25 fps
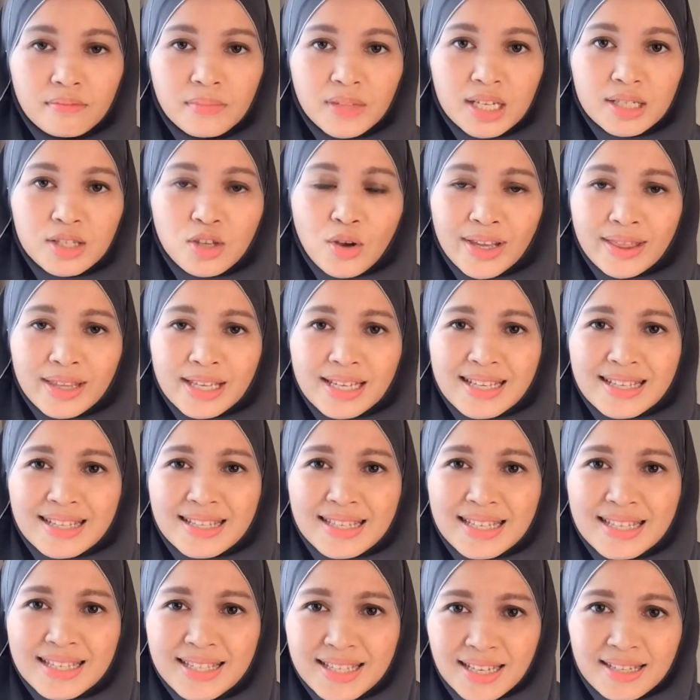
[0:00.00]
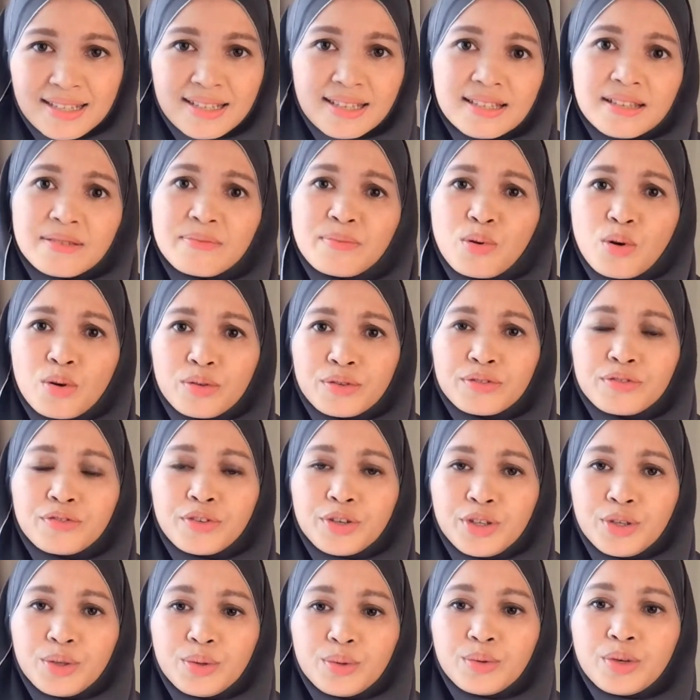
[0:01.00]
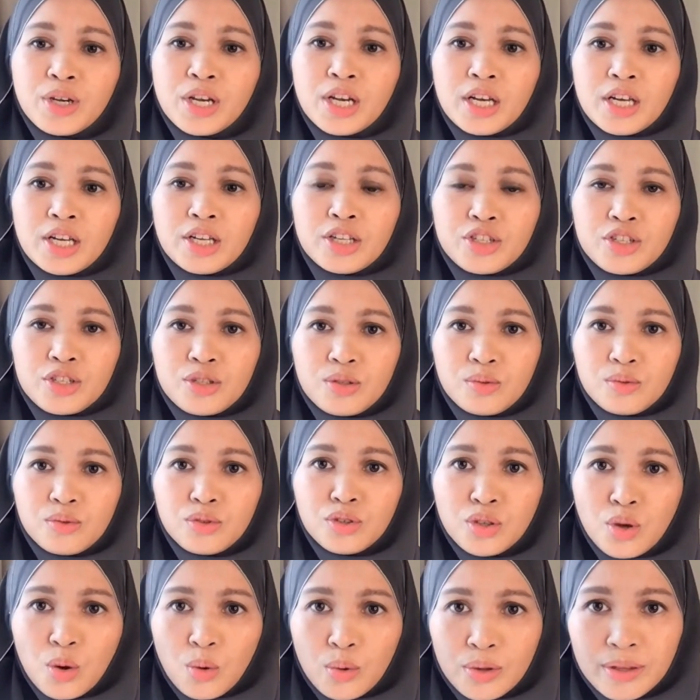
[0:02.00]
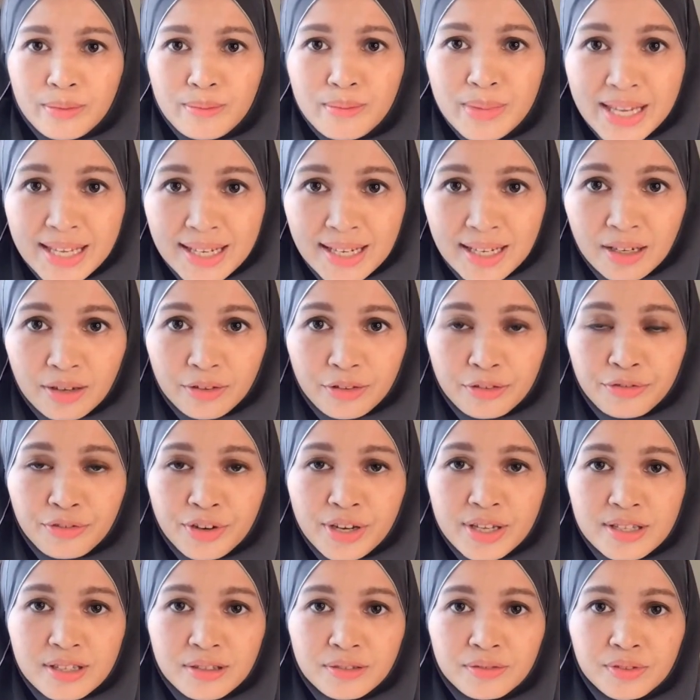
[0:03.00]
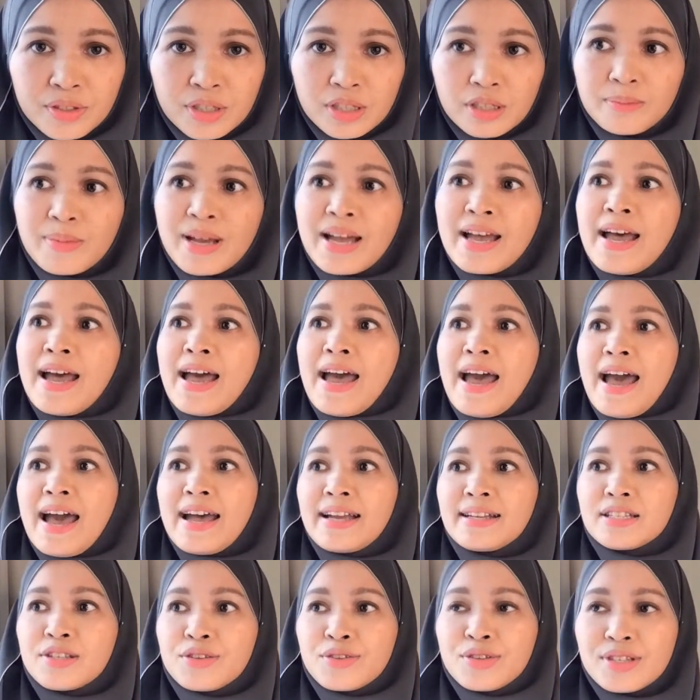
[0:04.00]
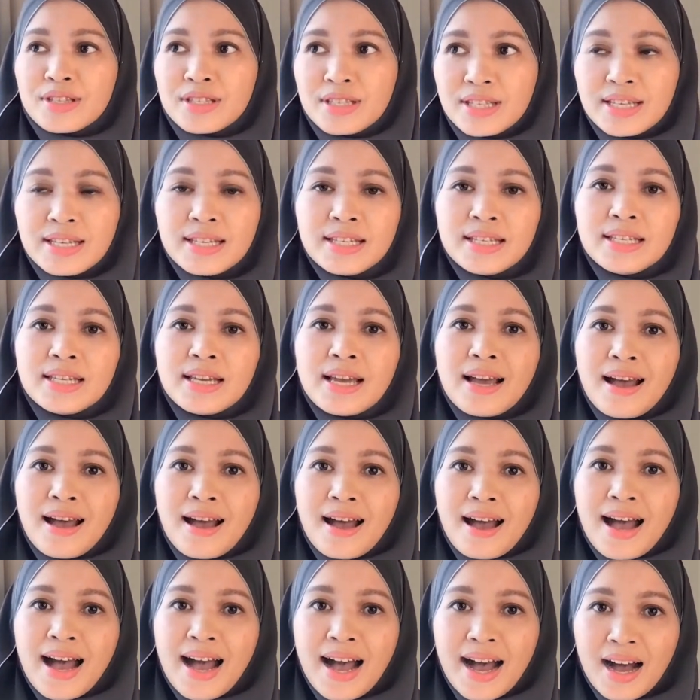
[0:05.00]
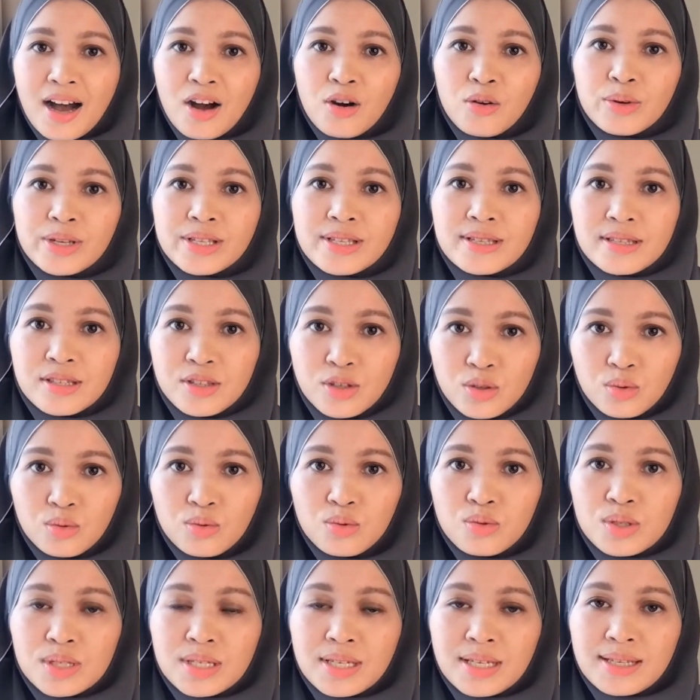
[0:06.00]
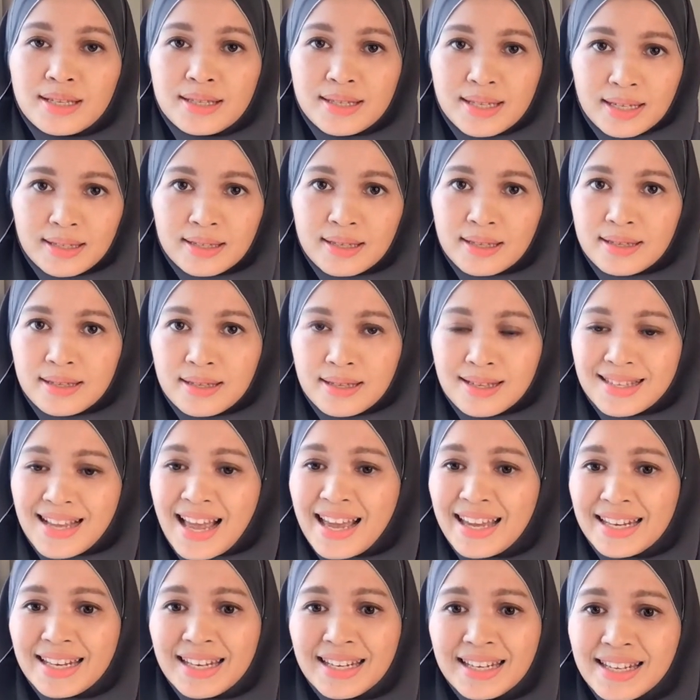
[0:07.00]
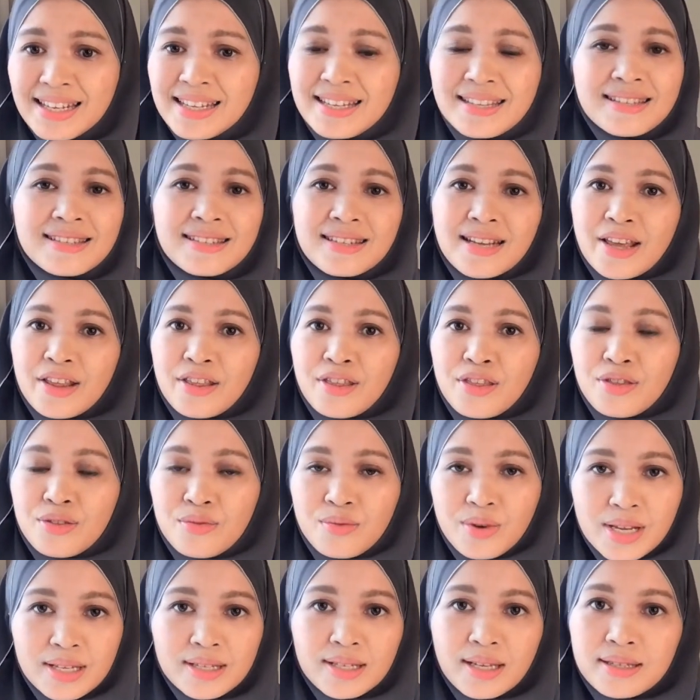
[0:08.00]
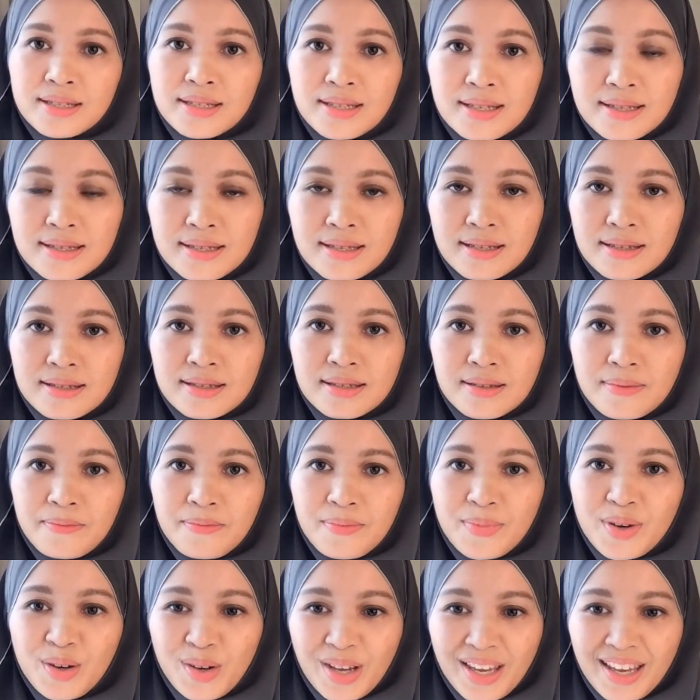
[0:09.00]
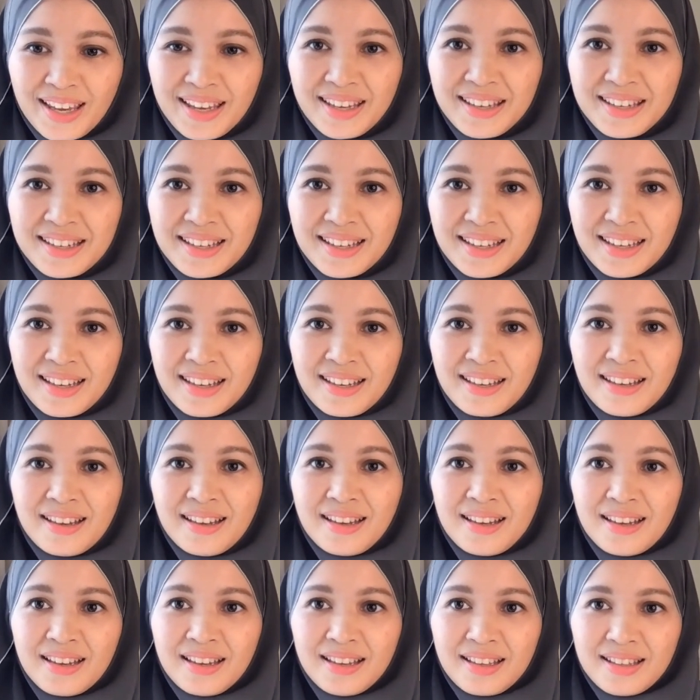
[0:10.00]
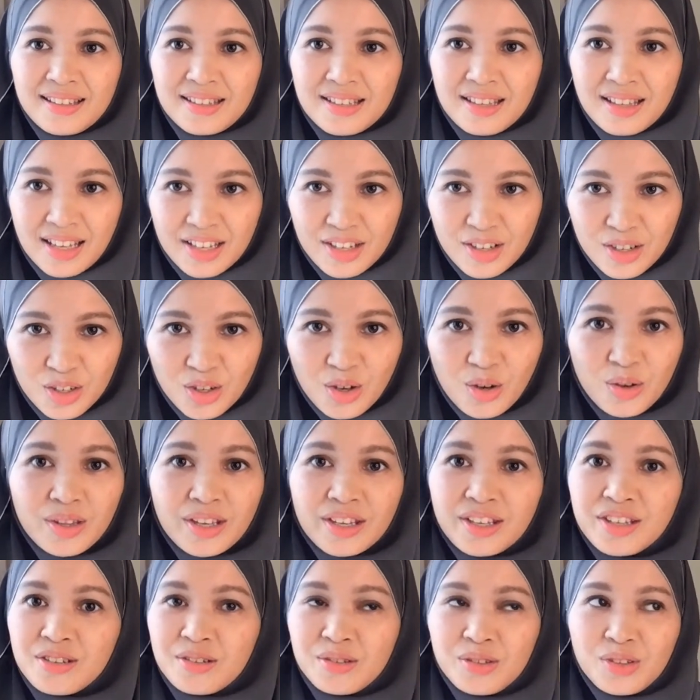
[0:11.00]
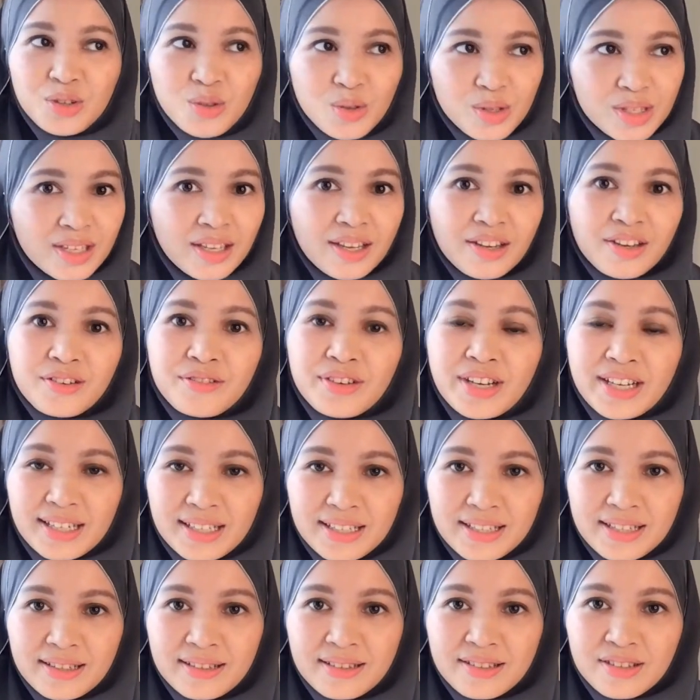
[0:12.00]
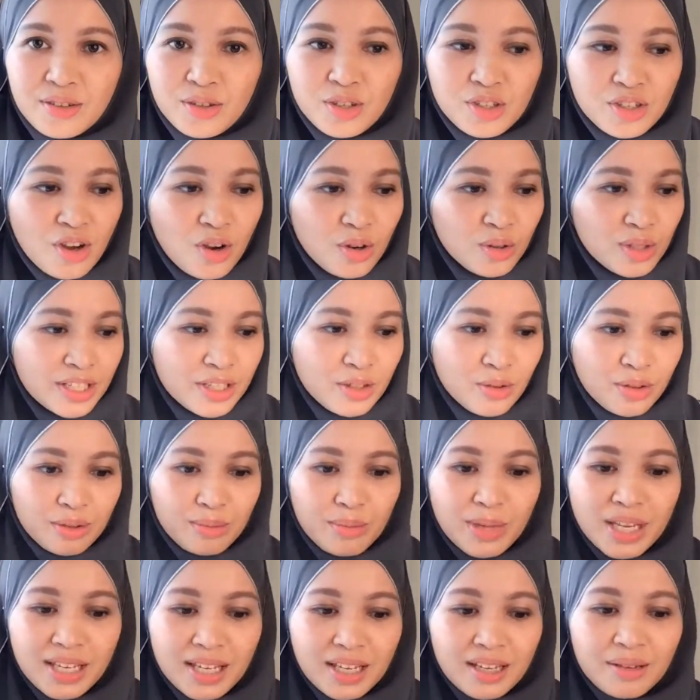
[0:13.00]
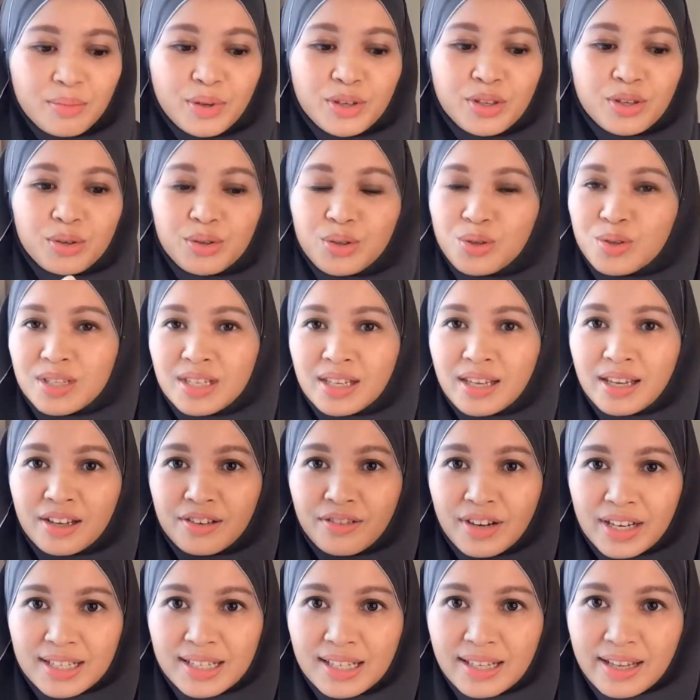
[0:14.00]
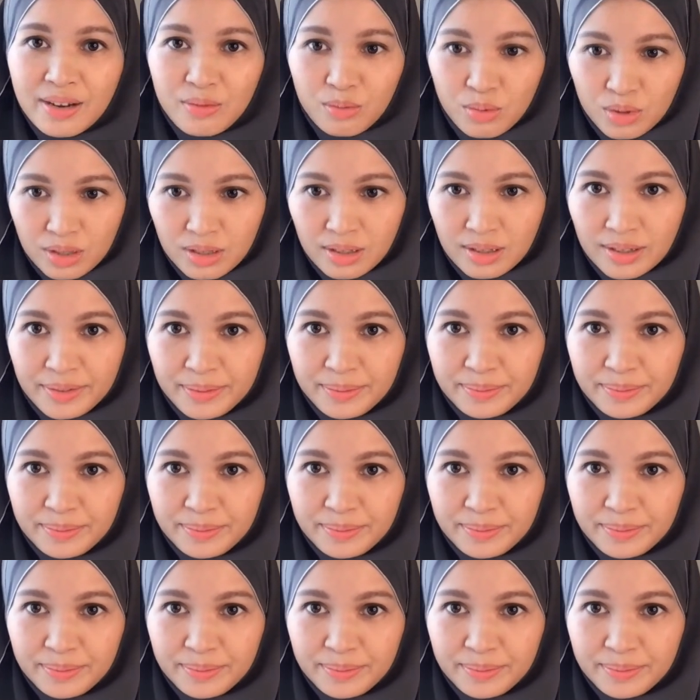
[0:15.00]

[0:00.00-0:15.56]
So I think it's just as important for you to know the meaning of the phrasal verb and to see how it's used in sentences, at least 3 sentences, okay? So that you know that you're using it correctly. So you not only know the meaning, but you're using it correctly at work.